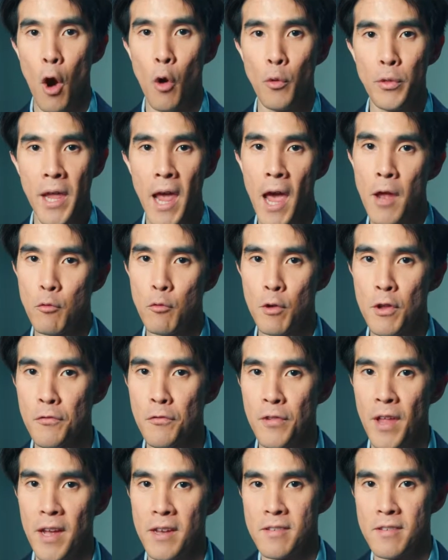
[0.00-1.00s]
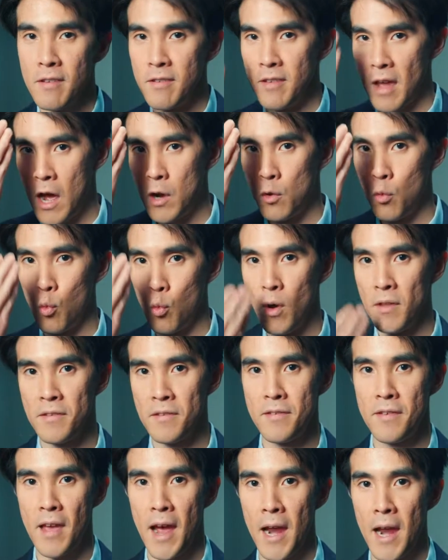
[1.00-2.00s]
only had reflexes on one
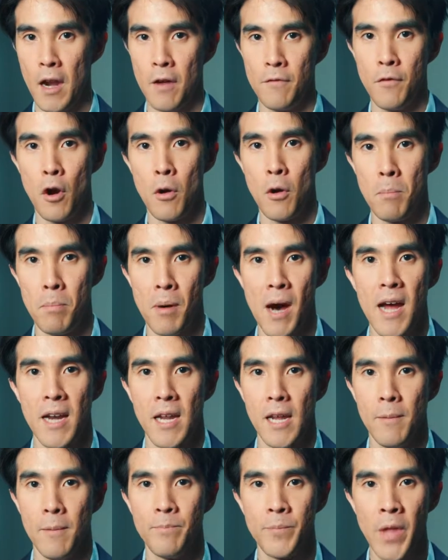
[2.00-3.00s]
side of her body.